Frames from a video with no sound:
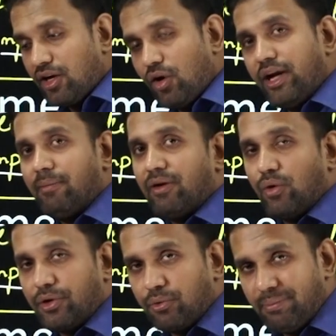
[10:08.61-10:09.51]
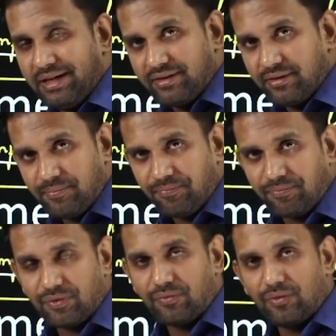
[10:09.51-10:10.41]
government want to build,
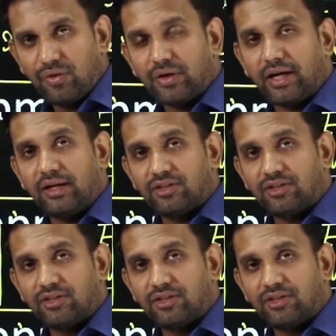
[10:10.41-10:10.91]
okay,